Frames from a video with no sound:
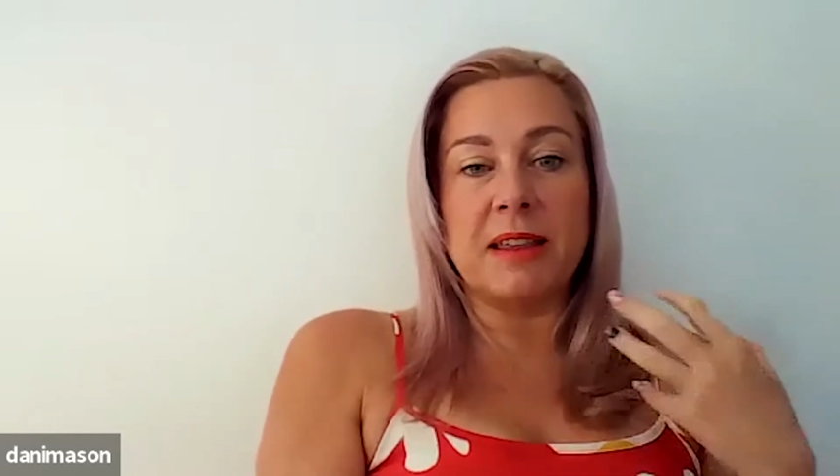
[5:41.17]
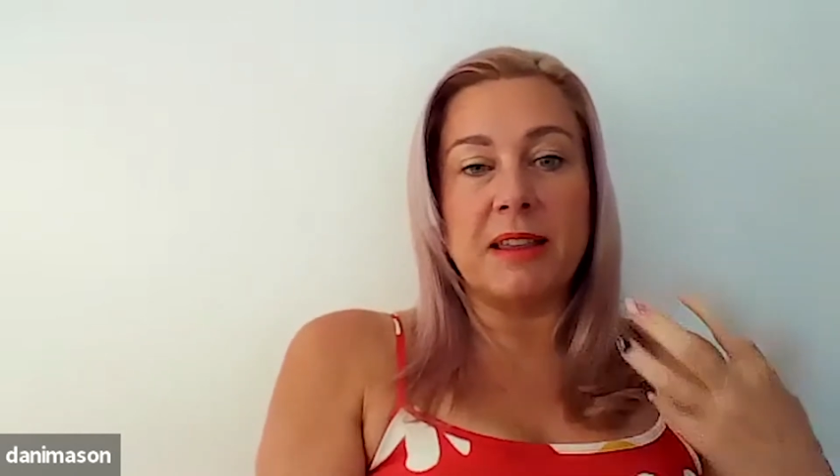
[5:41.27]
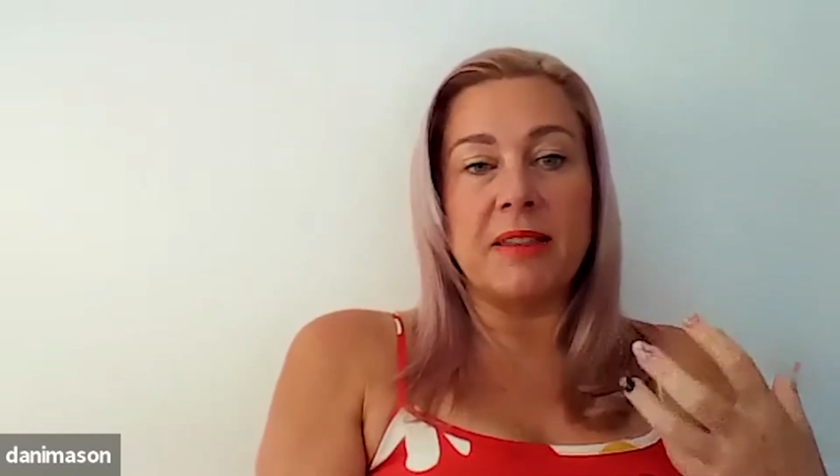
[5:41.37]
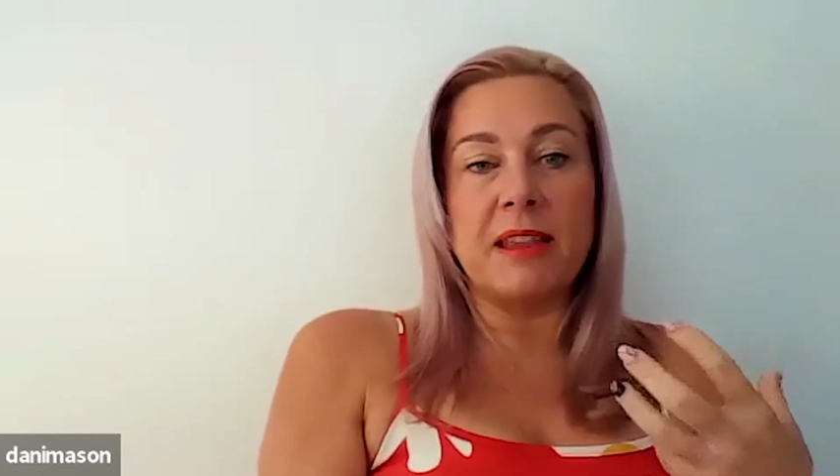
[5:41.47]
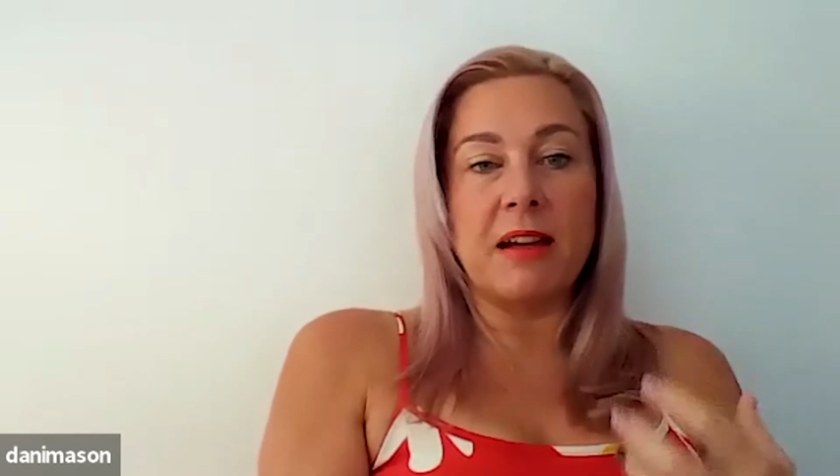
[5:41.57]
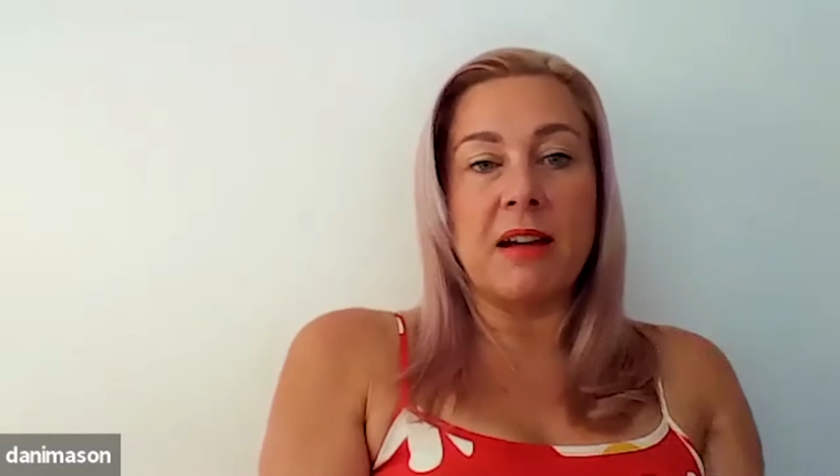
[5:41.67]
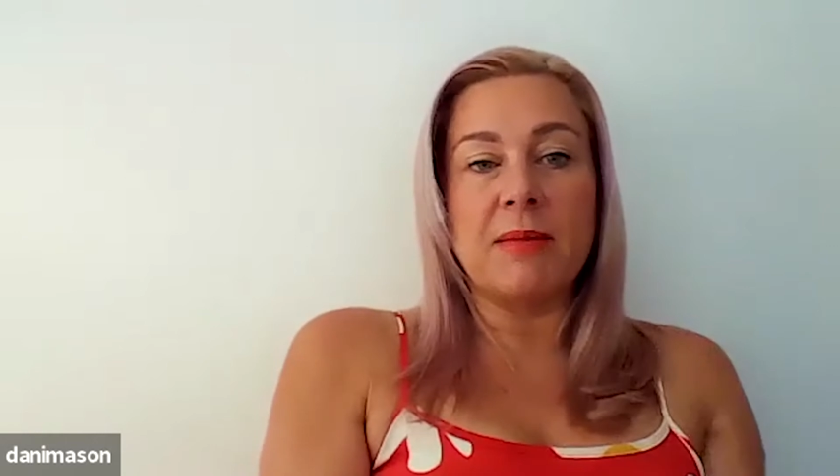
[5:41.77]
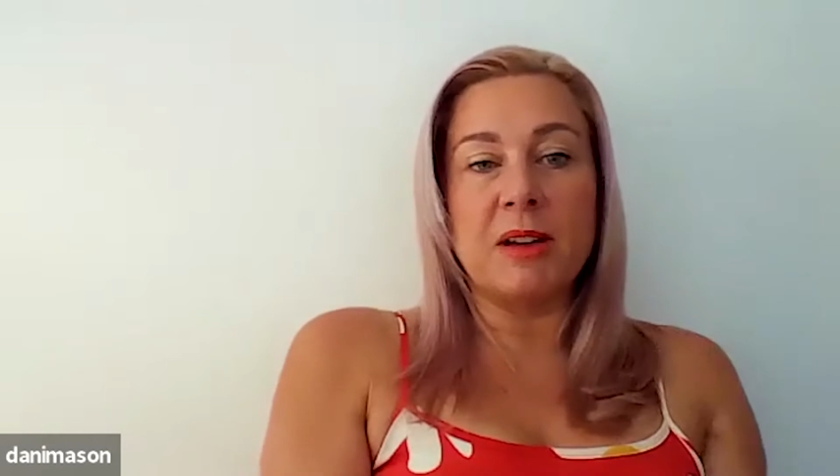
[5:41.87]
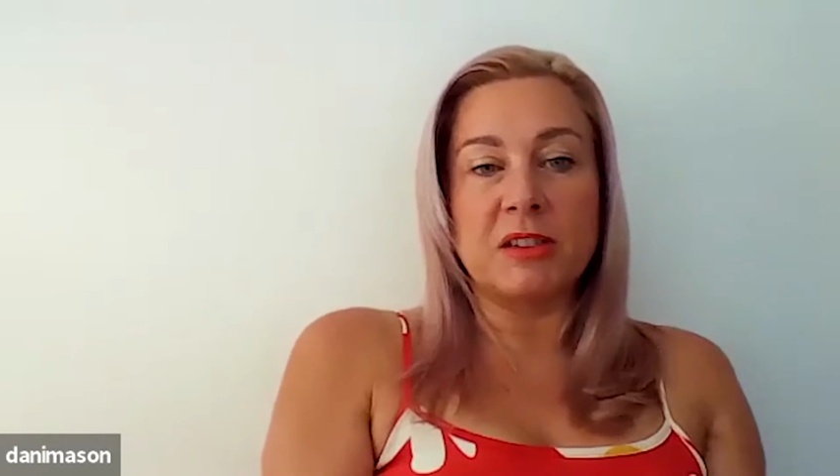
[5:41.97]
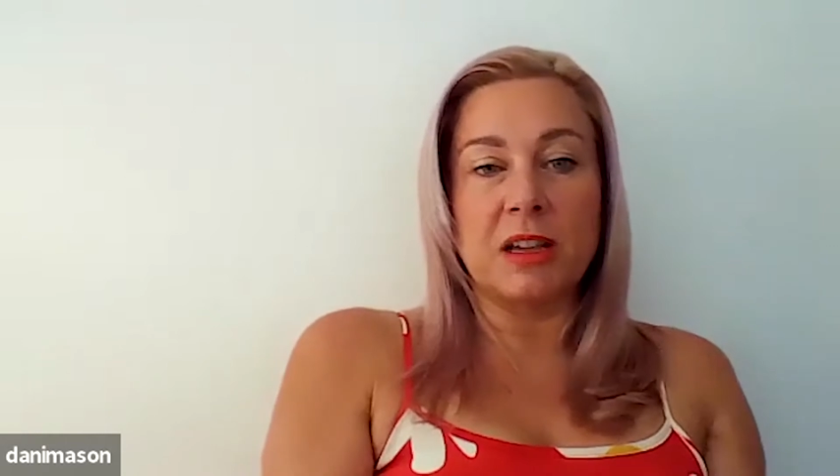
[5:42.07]
and then the eye
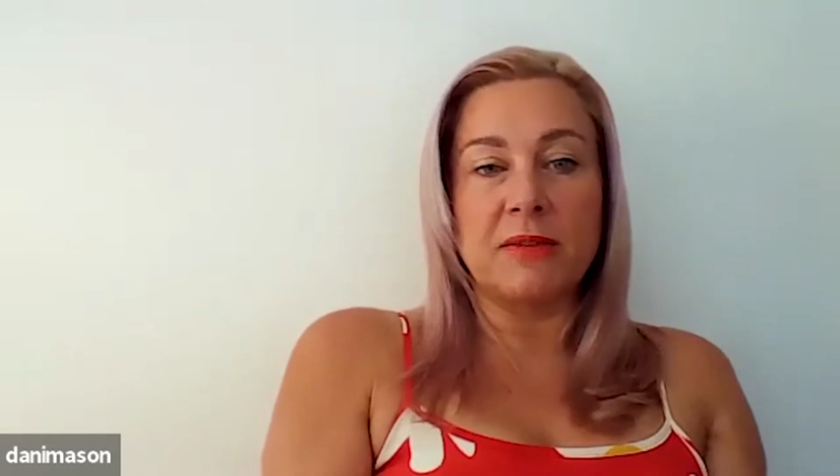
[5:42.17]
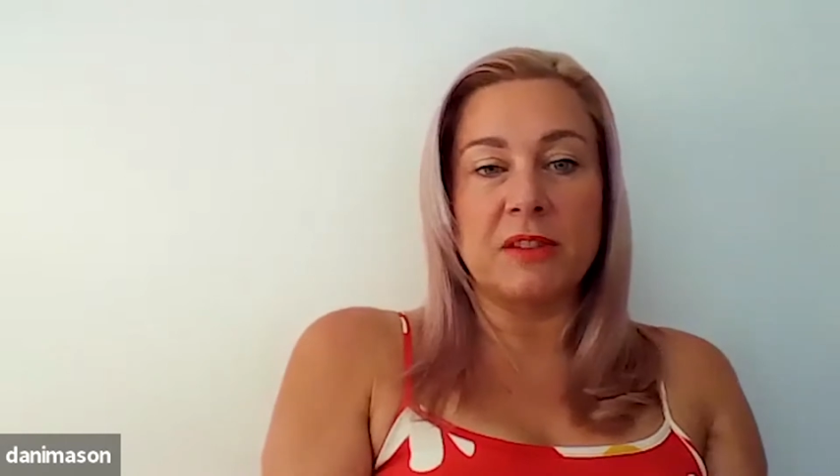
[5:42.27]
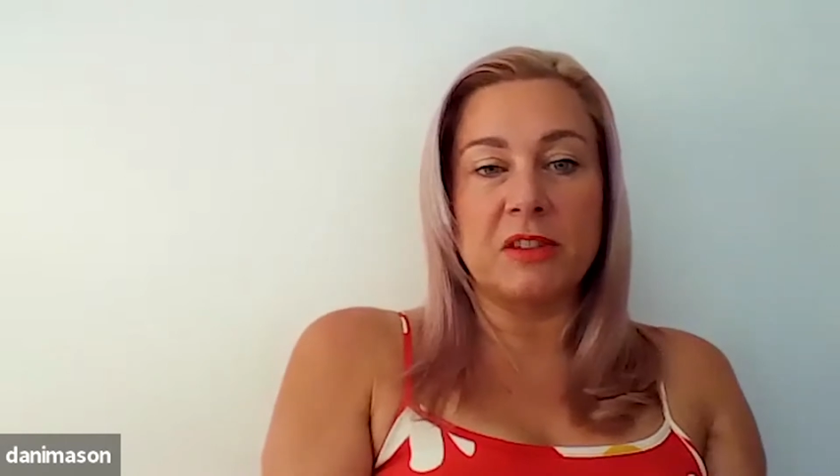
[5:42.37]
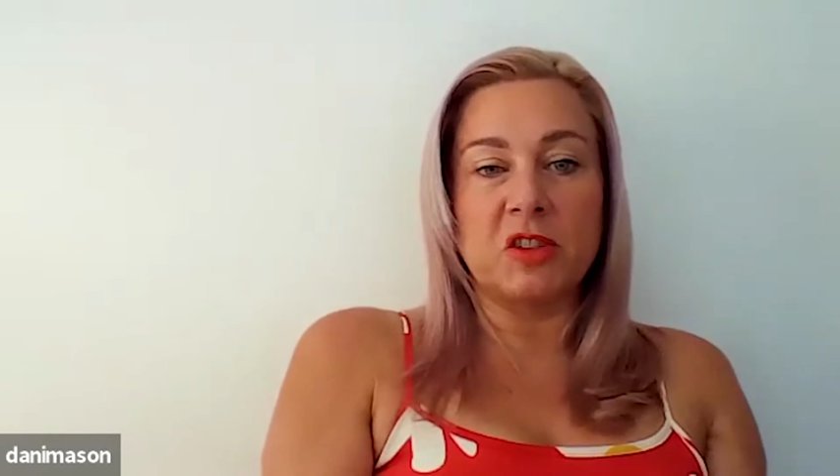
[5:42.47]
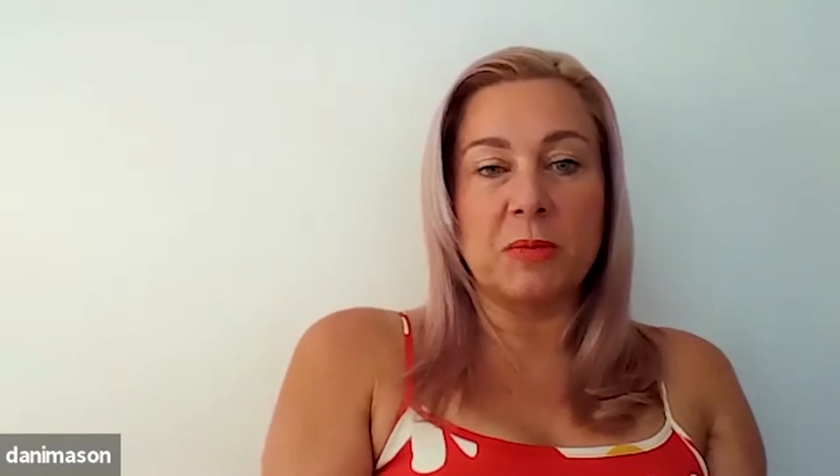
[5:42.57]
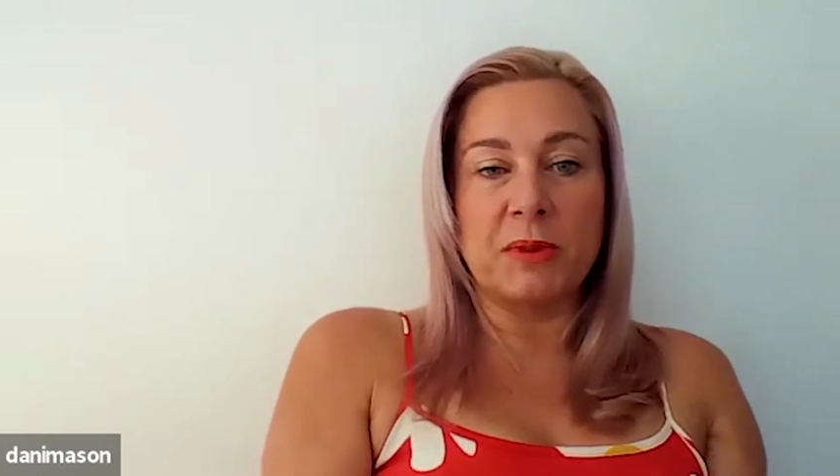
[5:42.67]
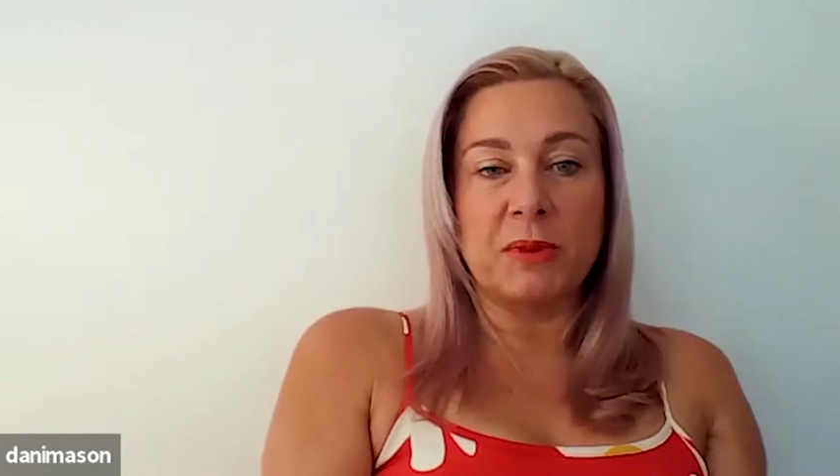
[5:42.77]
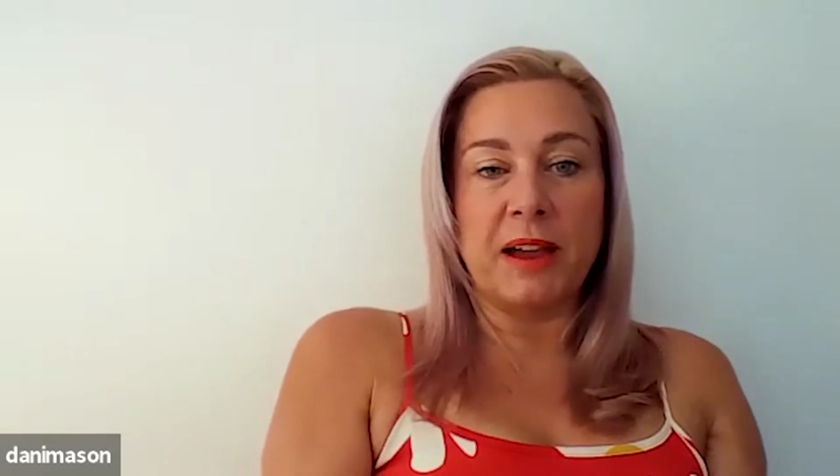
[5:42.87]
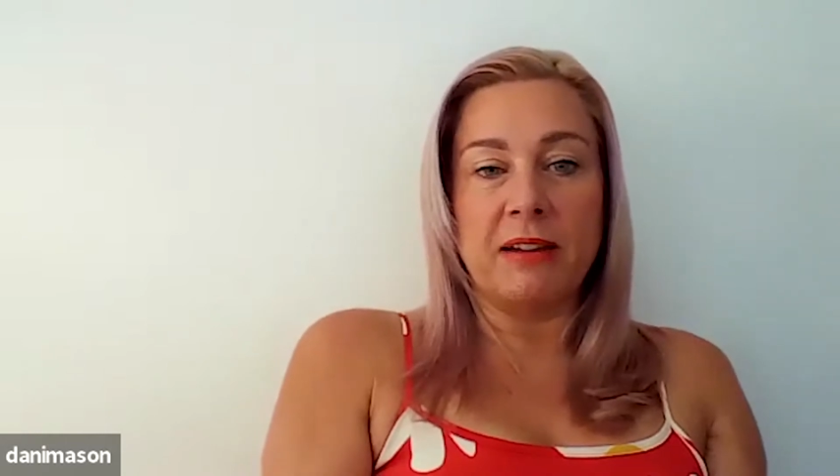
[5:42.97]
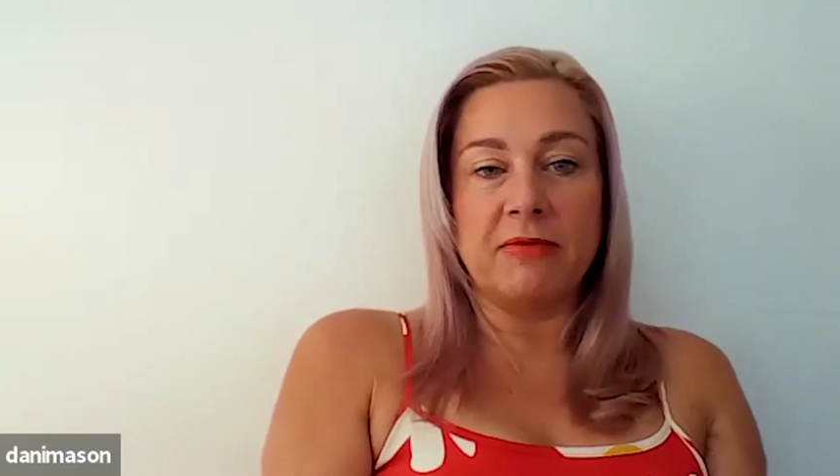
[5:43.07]
mask over the top of
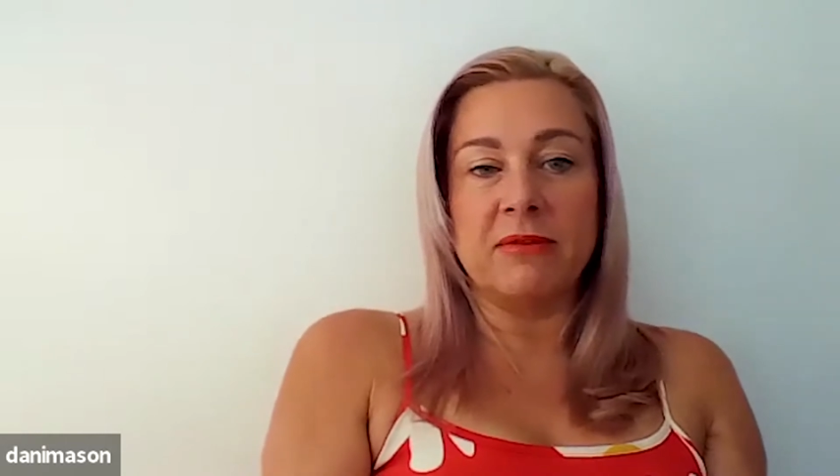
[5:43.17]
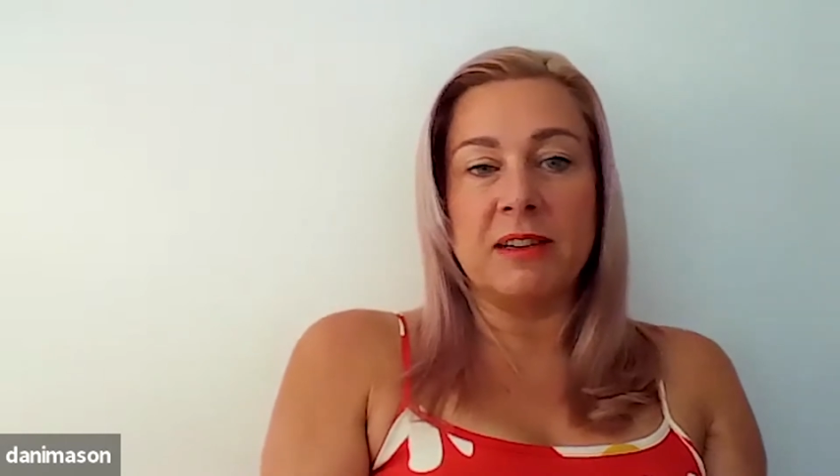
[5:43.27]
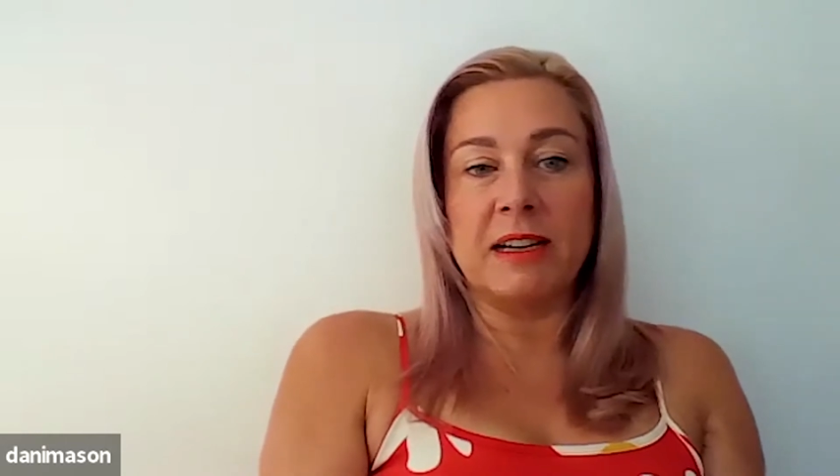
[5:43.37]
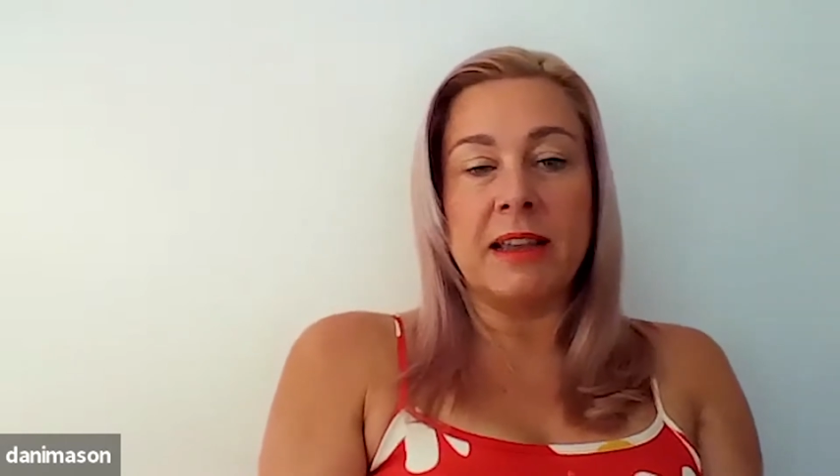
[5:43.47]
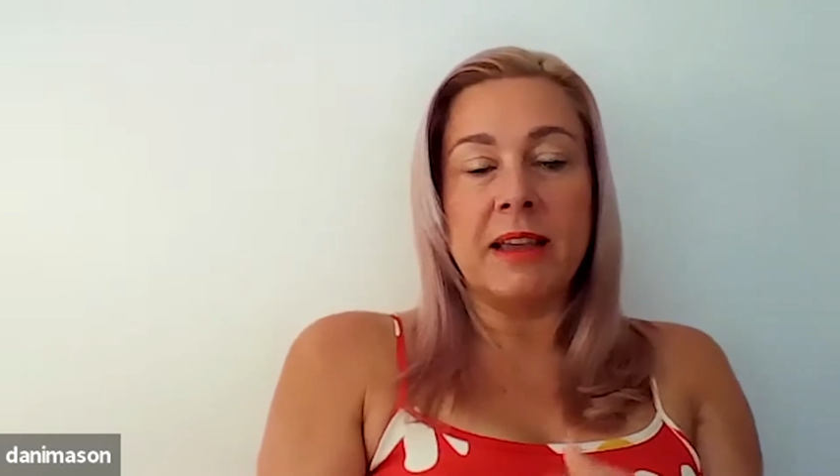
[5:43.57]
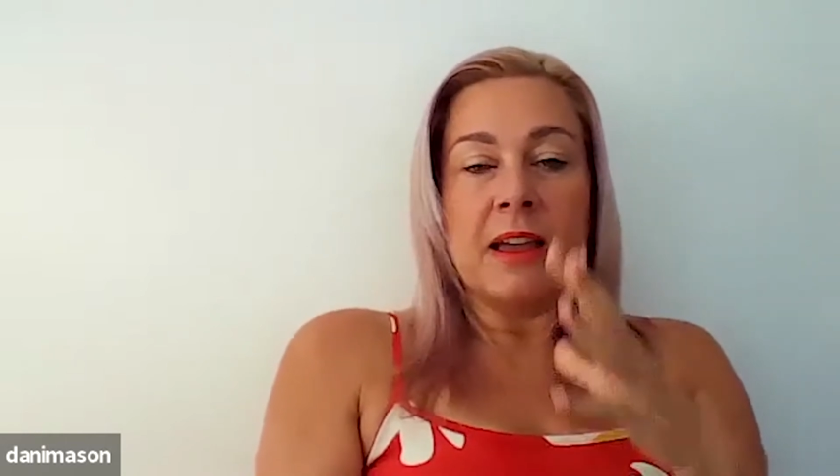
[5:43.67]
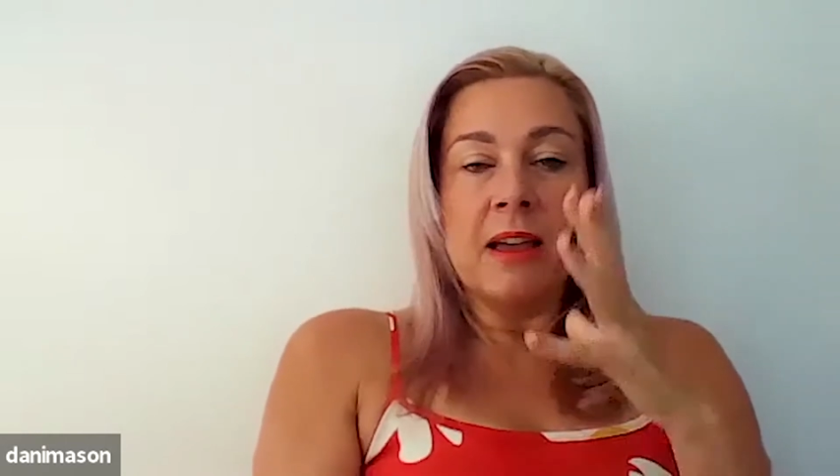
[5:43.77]
that, it really